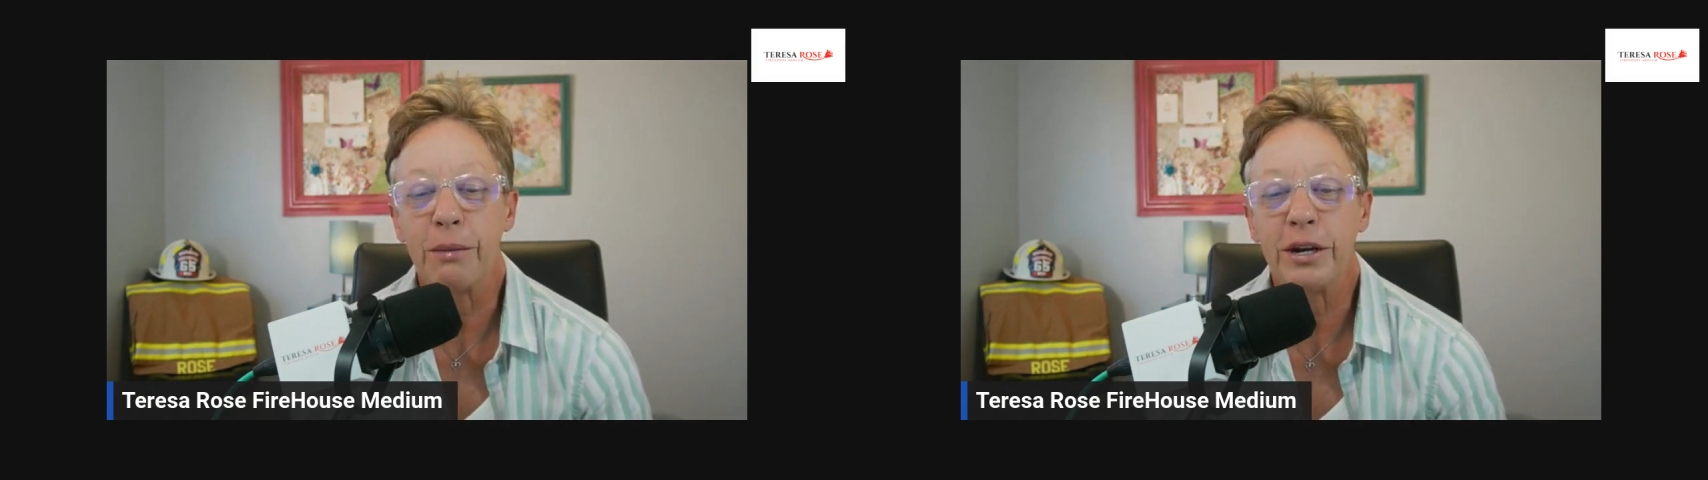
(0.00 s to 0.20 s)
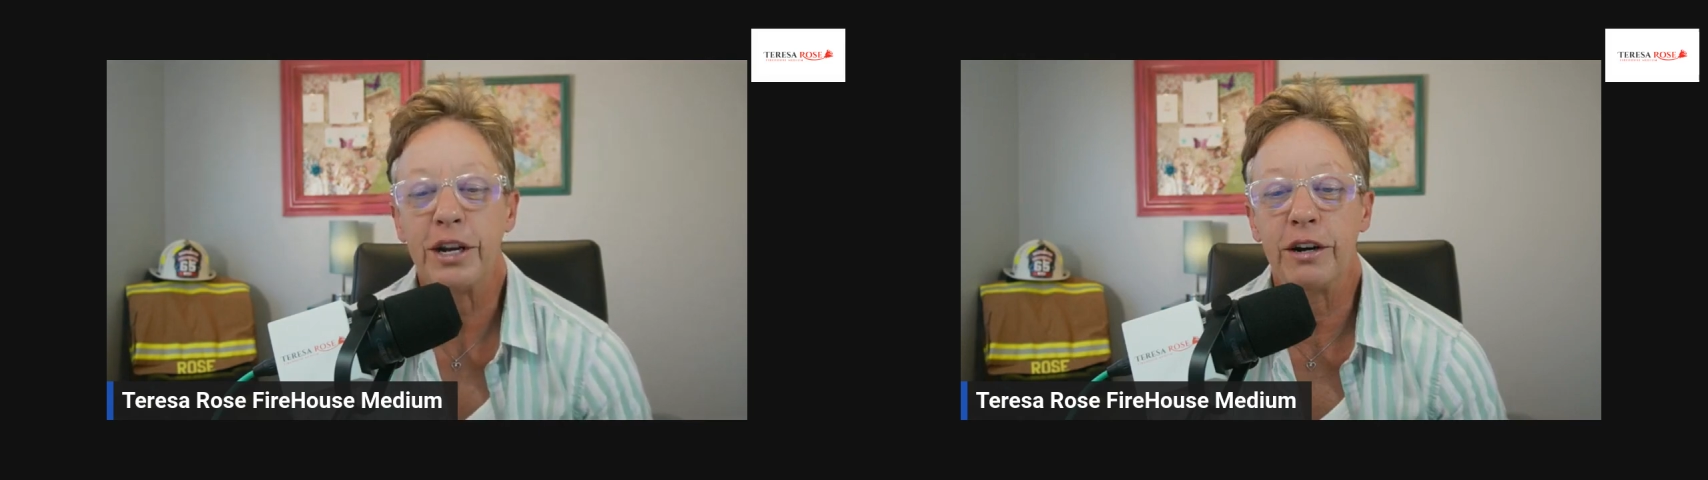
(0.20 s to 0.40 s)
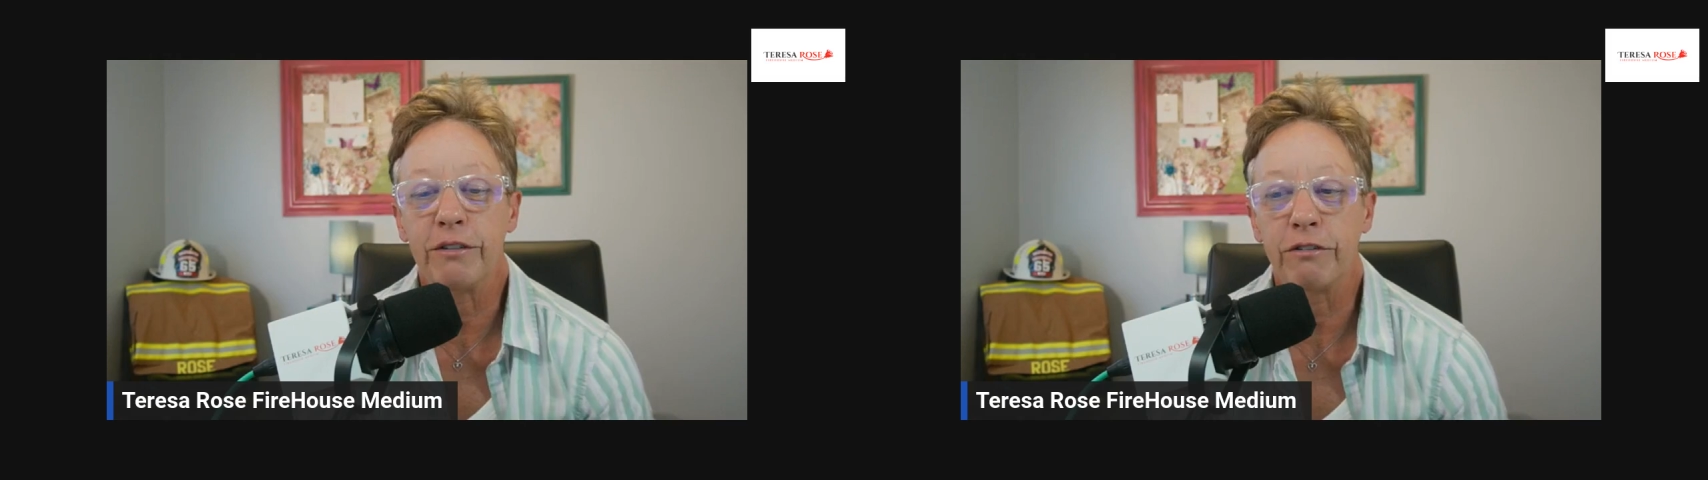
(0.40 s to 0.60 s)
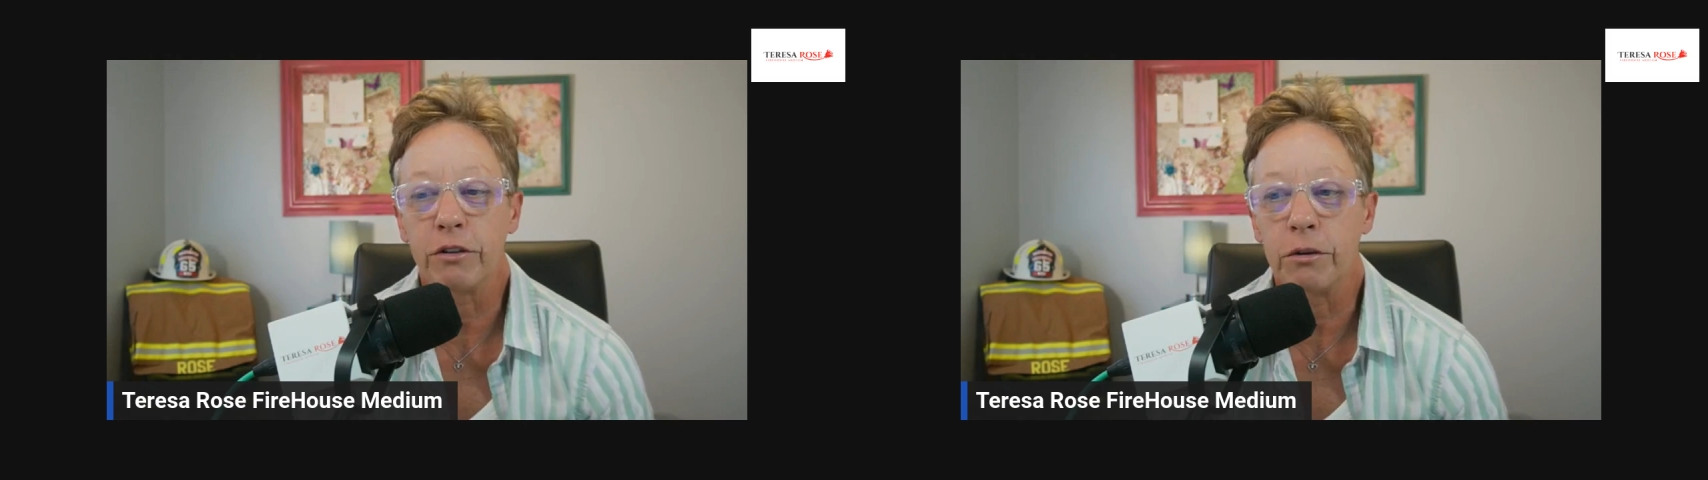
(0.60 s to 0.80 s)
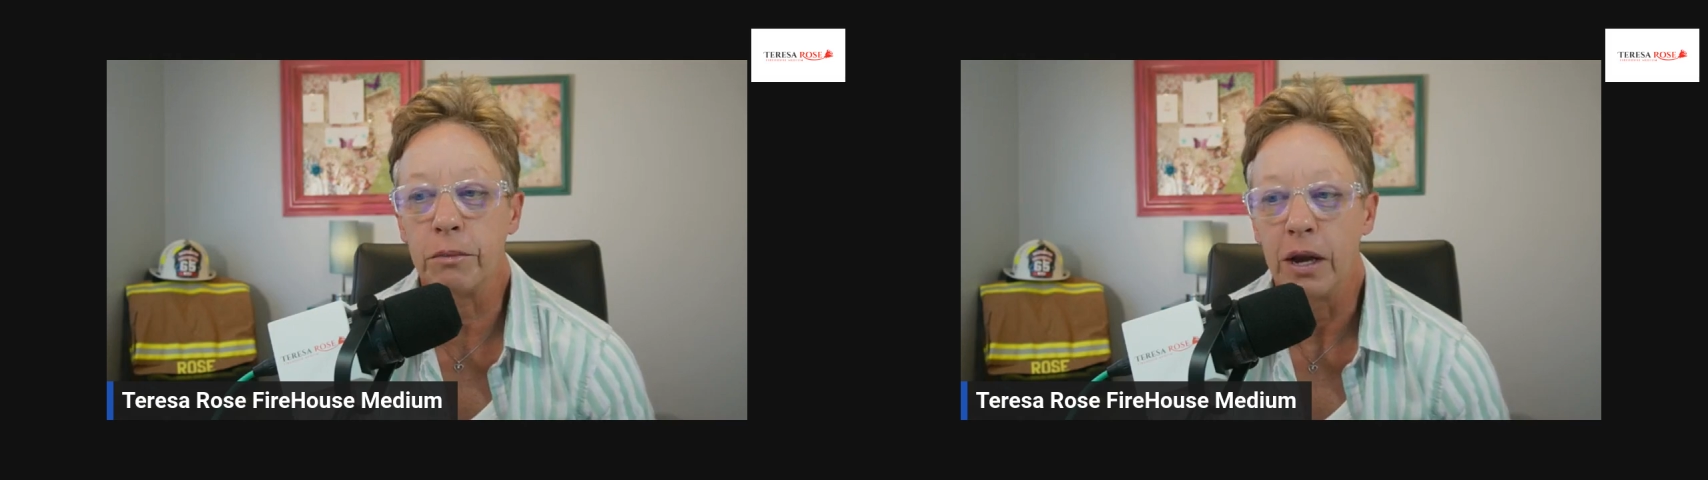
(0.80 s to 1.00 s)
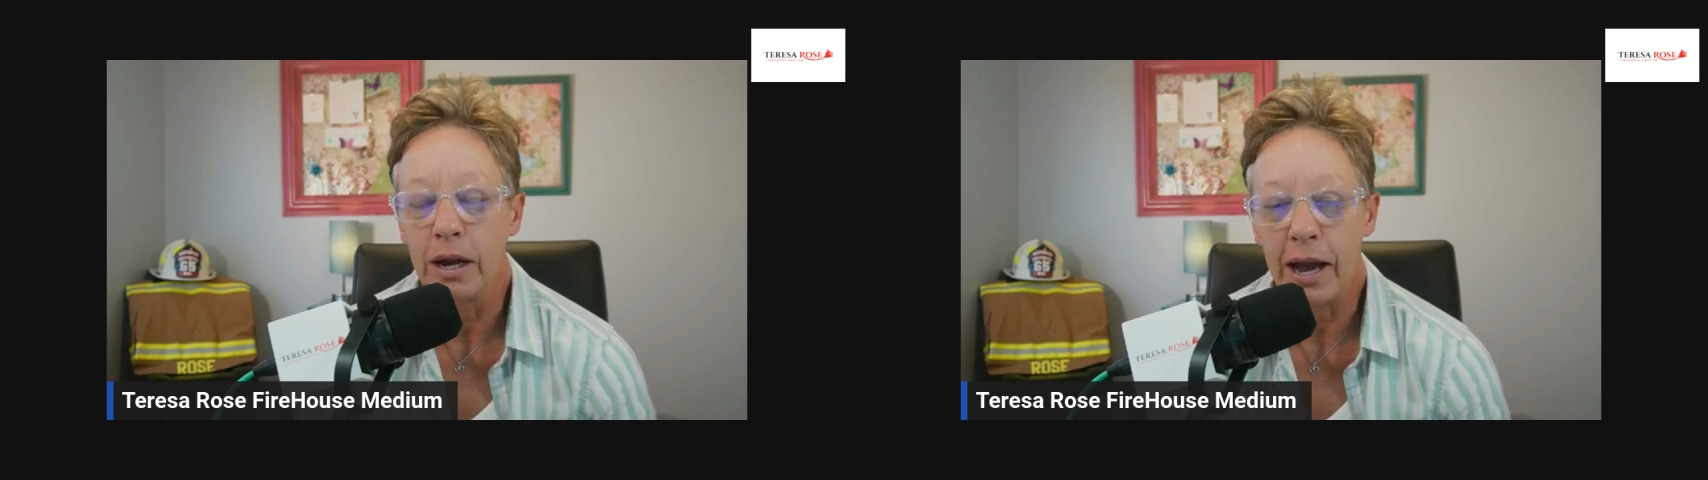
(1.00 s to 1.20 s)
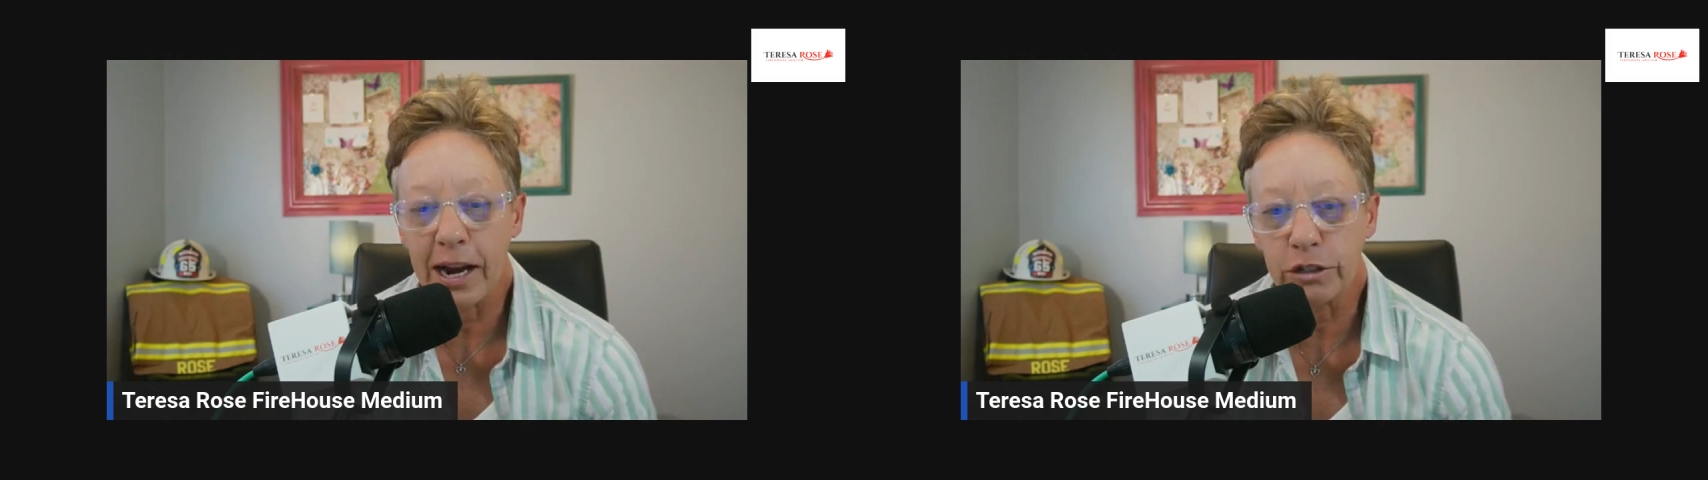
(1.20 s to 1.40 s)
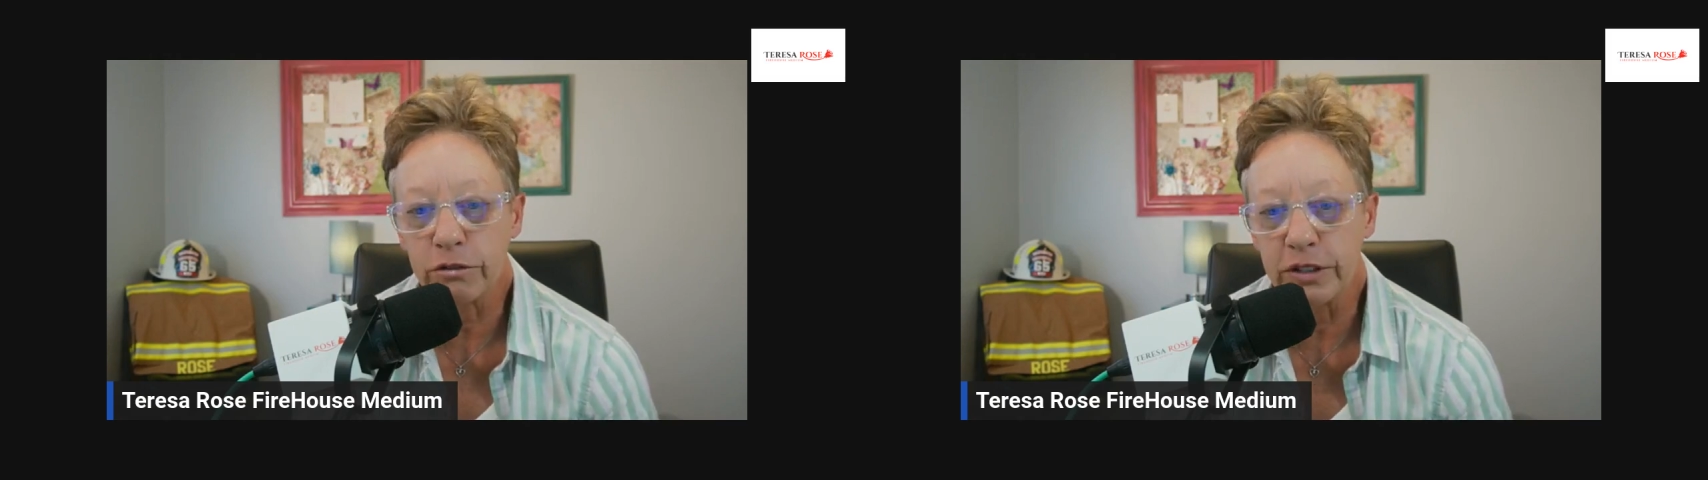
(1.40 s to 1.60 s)
I want to hear from
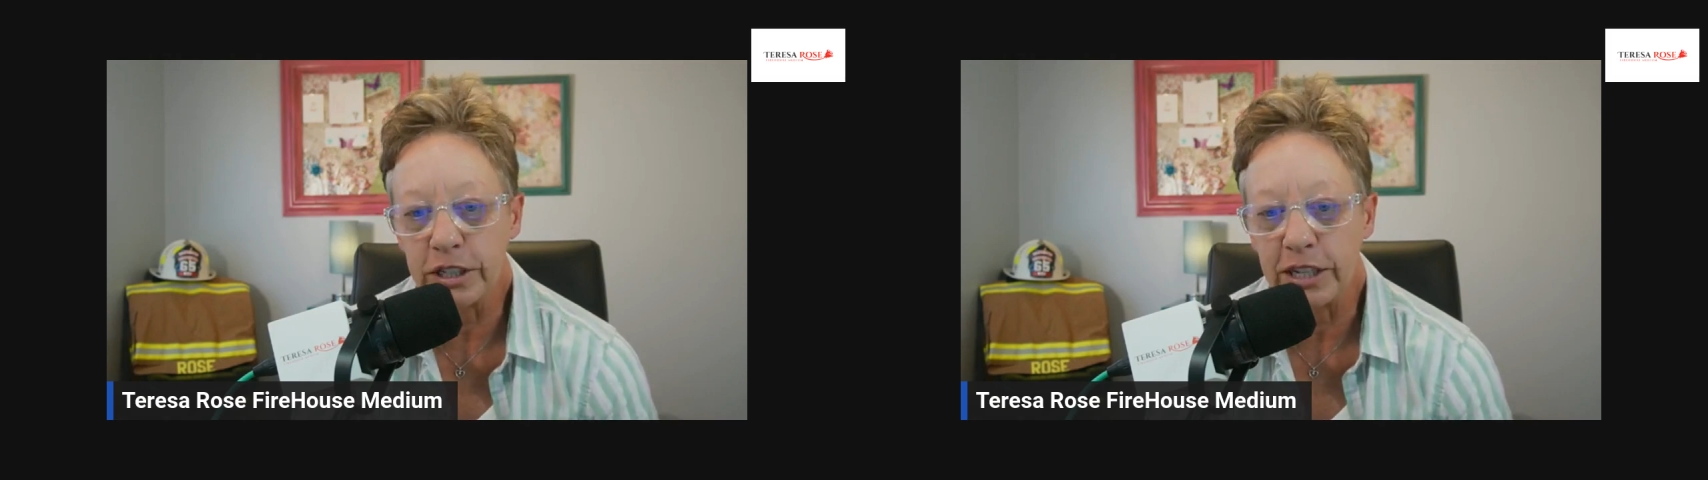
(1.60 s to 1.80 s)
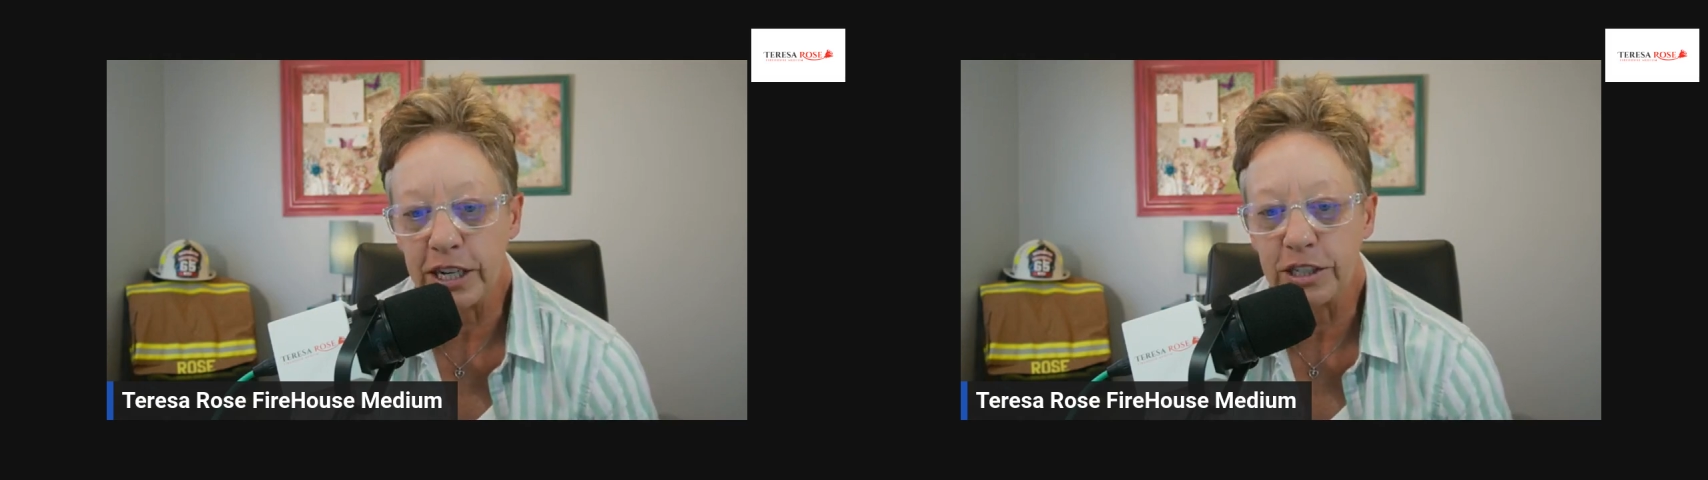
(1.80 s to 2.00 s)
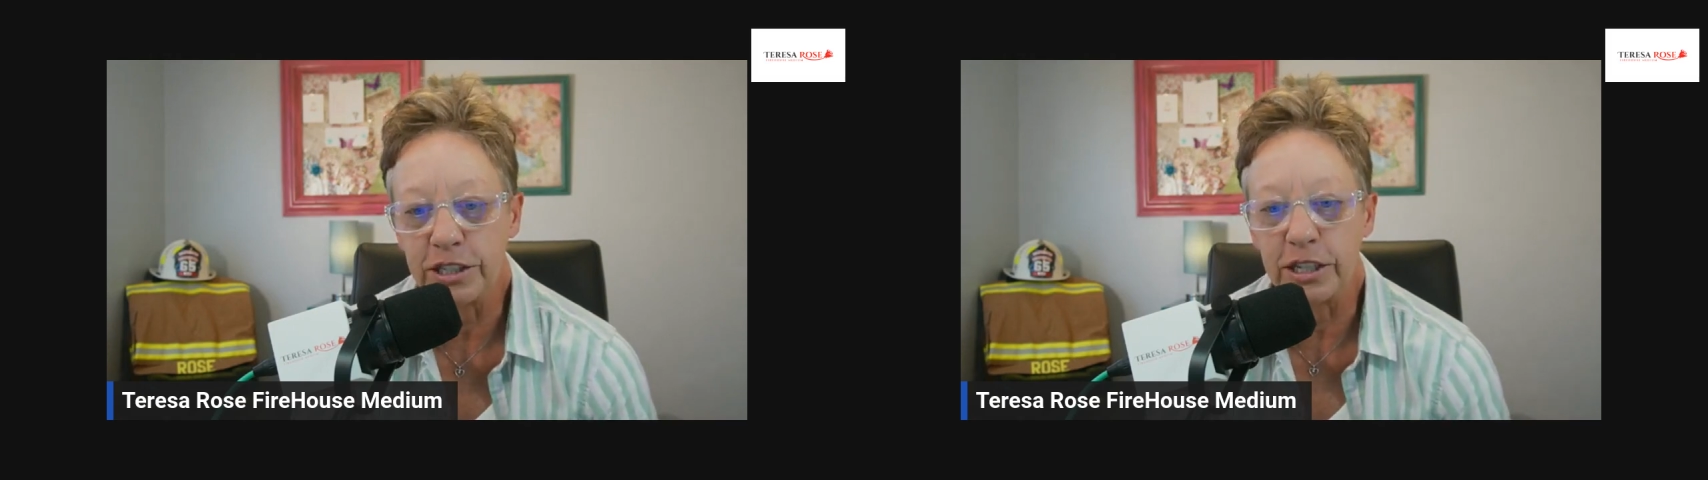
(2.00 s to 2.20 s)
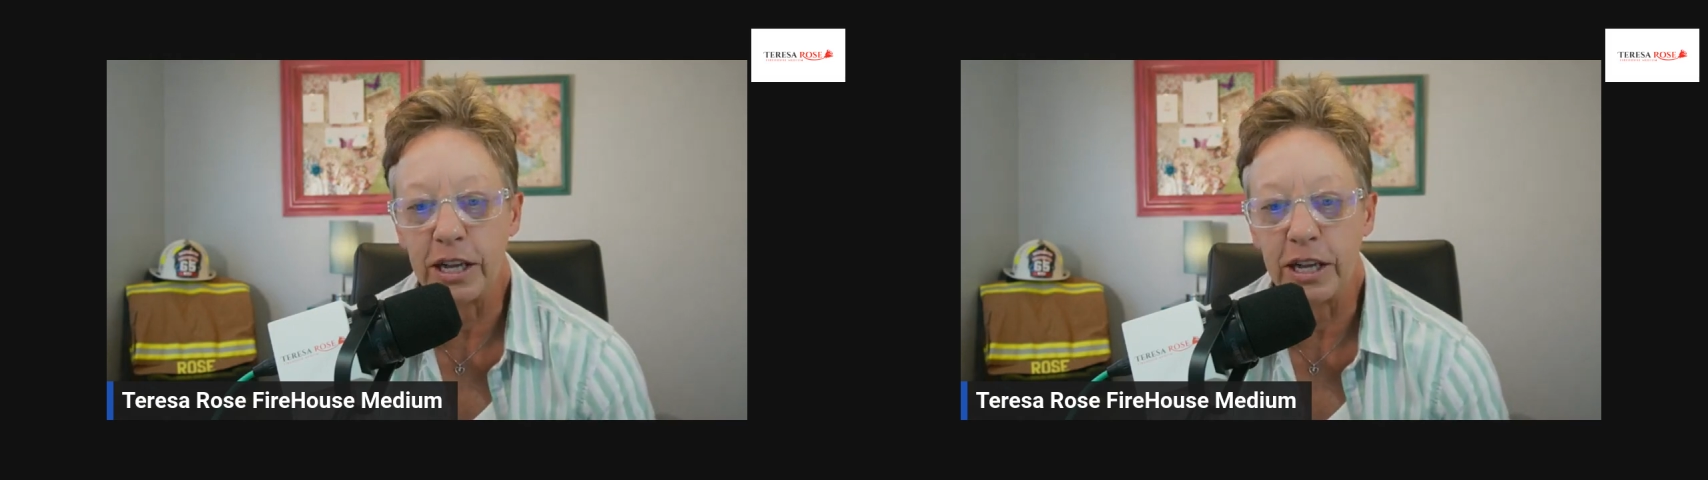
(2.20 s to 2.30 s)
actual visitations